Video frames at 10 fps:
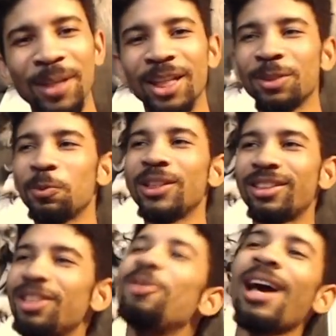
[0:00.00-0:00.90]
because we
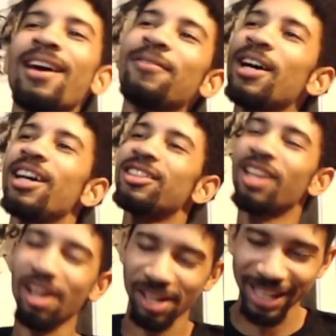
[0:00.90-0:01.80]
still have
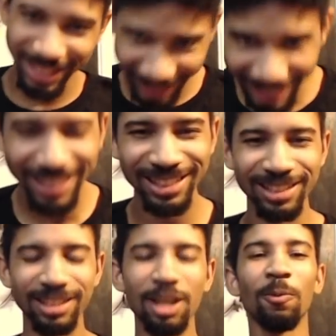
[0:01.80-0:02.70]
the
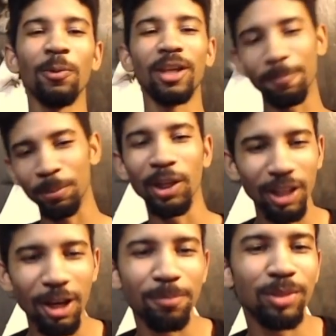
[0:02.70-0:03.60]
receipts. We can
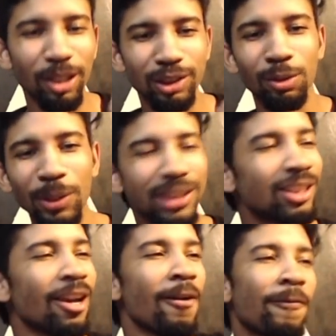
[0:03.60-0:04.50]
pull up their
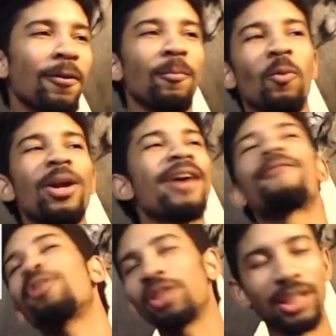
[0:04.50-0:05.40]
tweets from
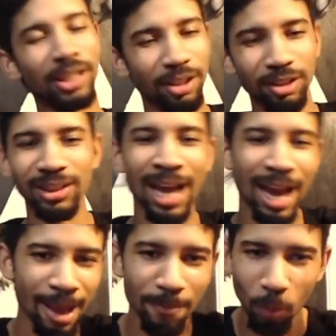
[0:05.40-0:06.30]
whatever year,
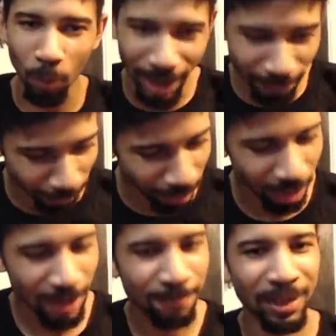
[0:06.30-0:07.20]
time, whatever,
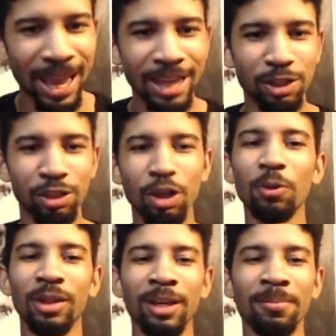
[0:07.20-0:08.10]
and show
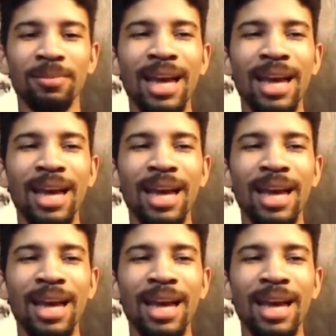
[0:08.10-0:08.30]
them